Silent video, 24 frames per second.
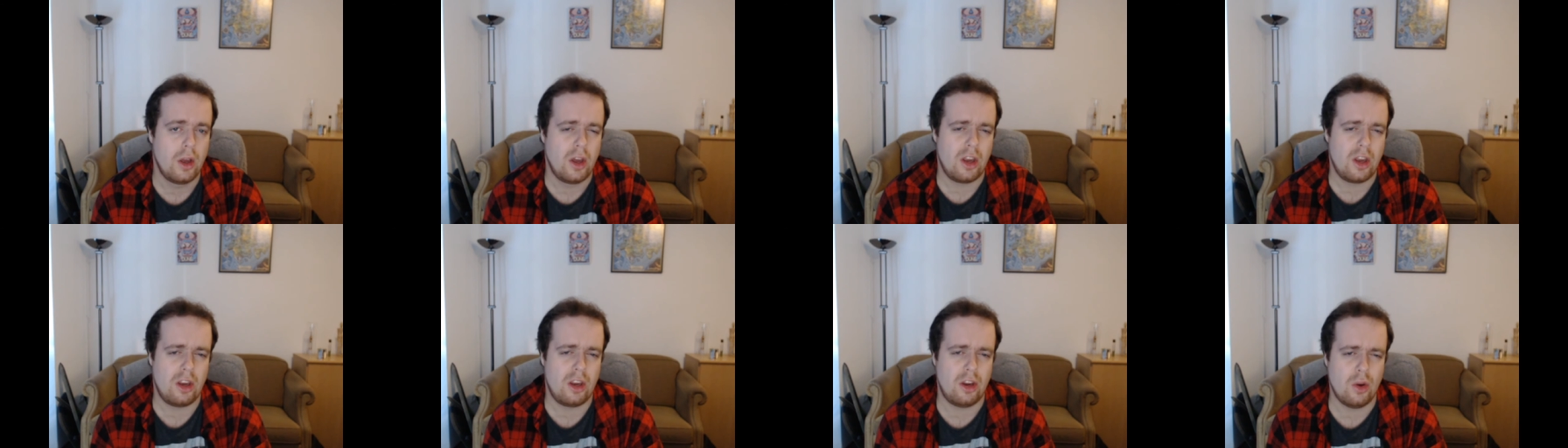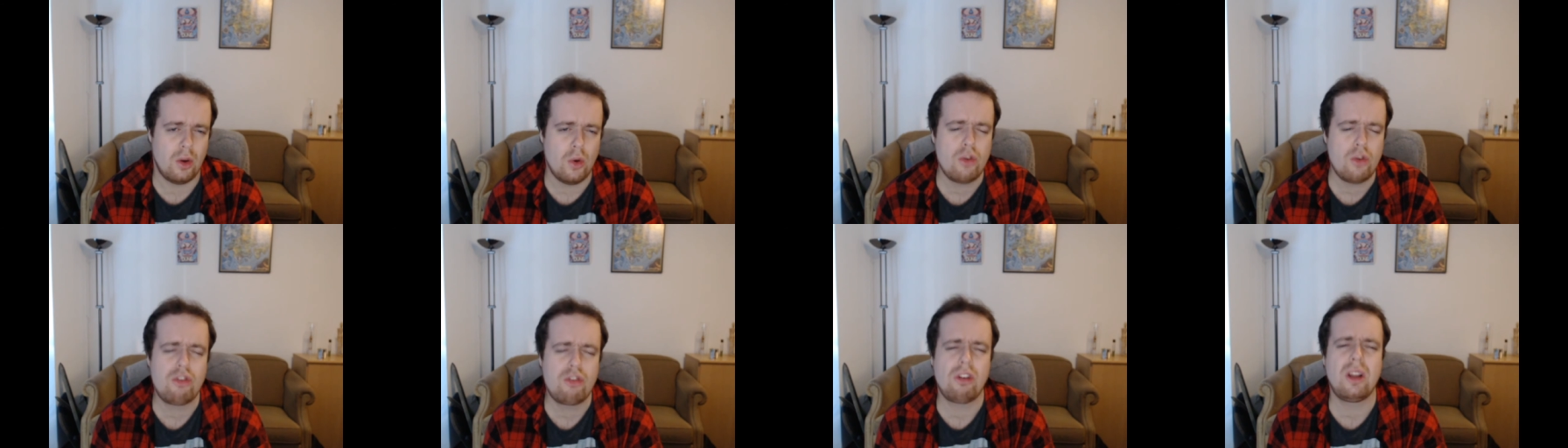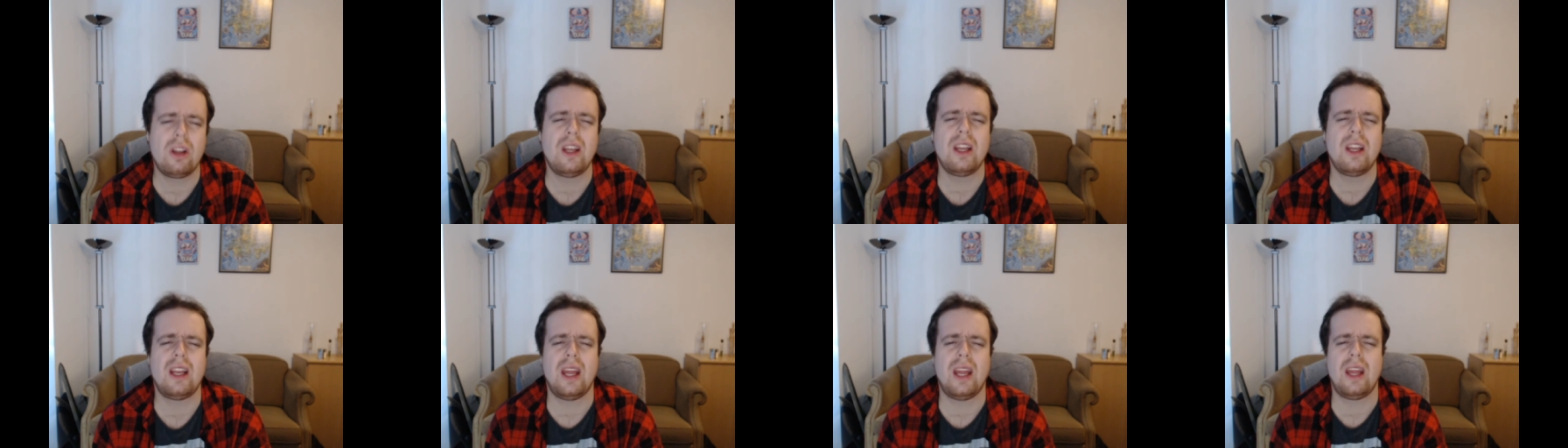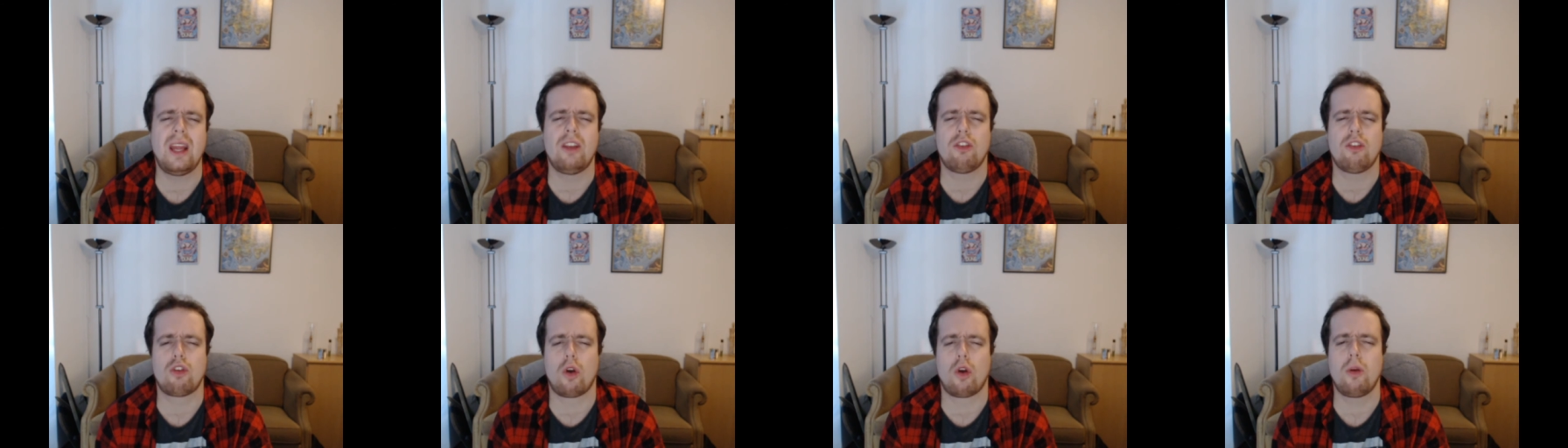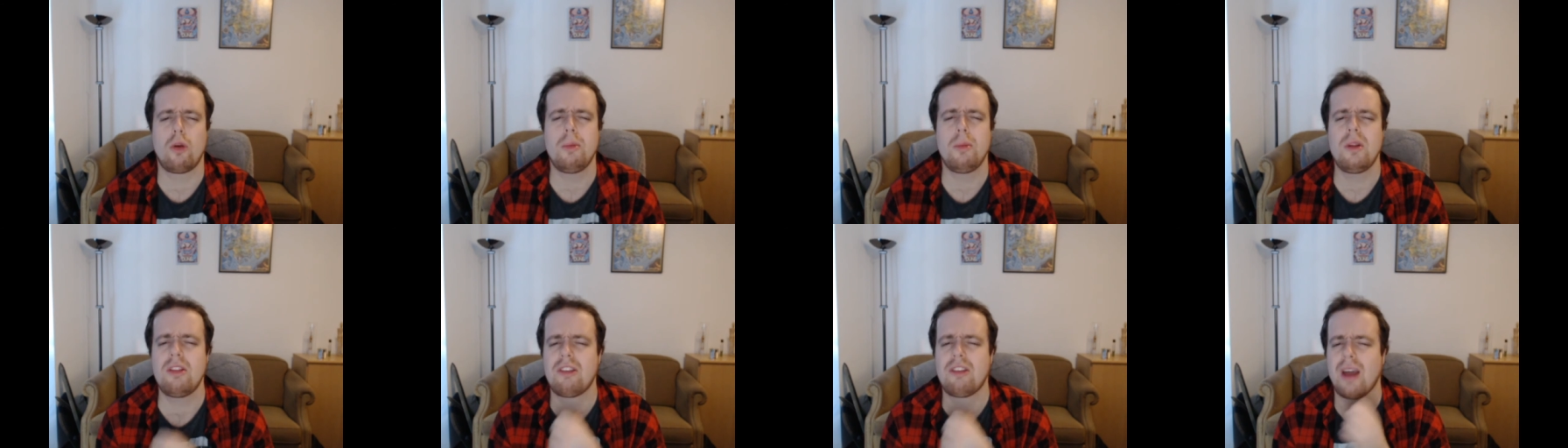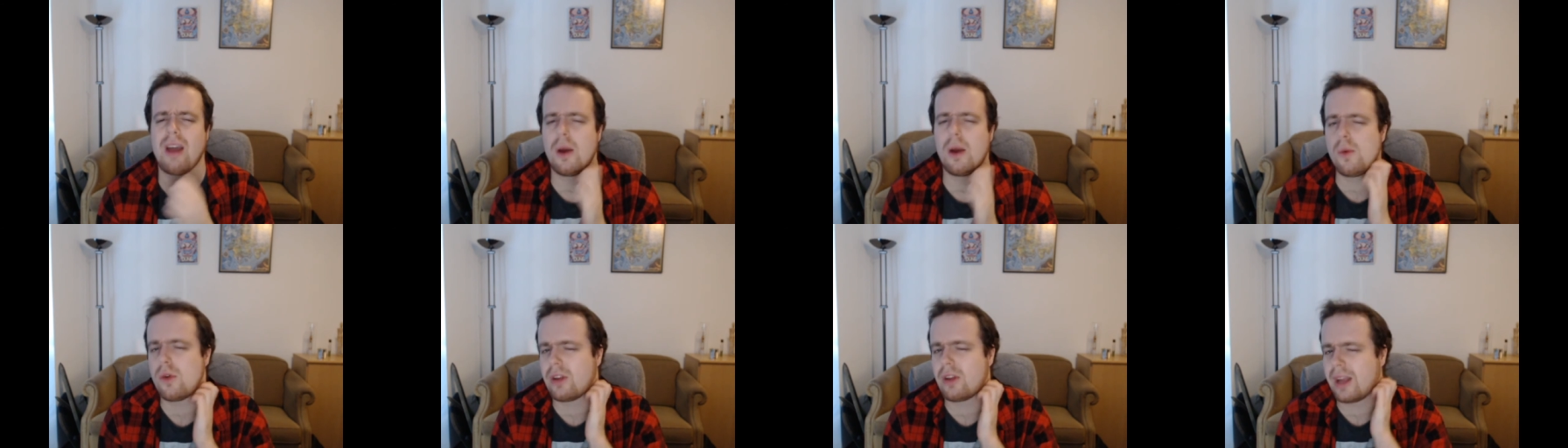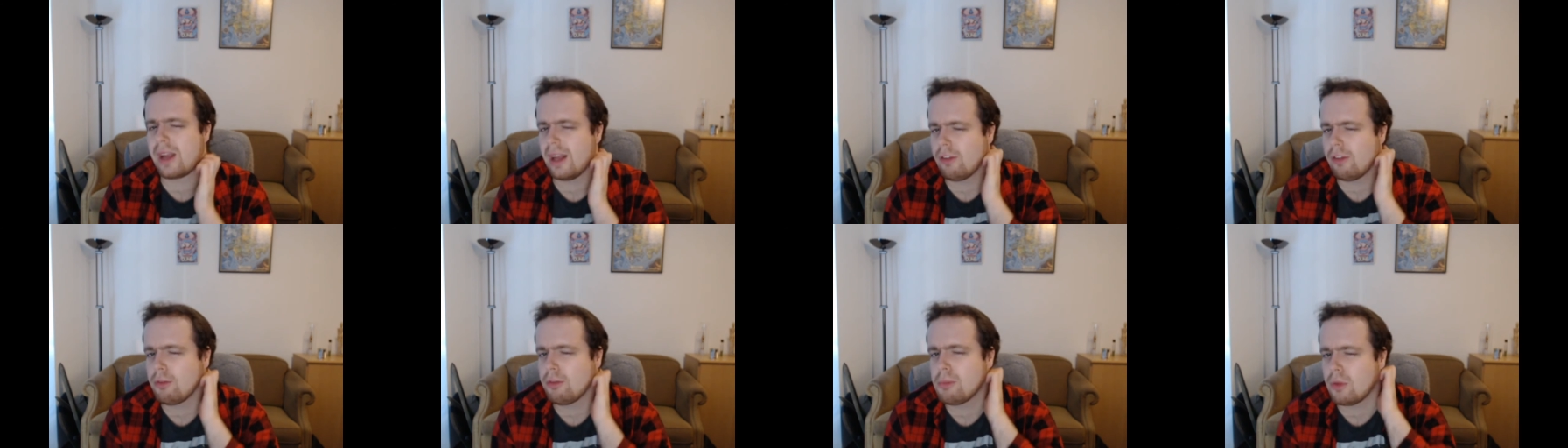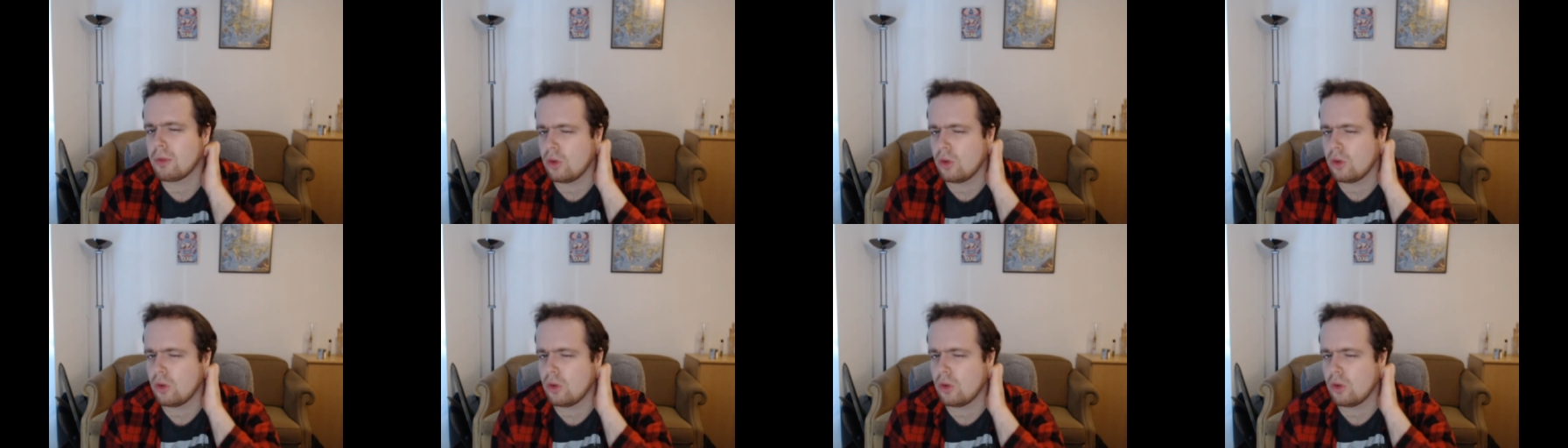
Usually the enjoyment I would get from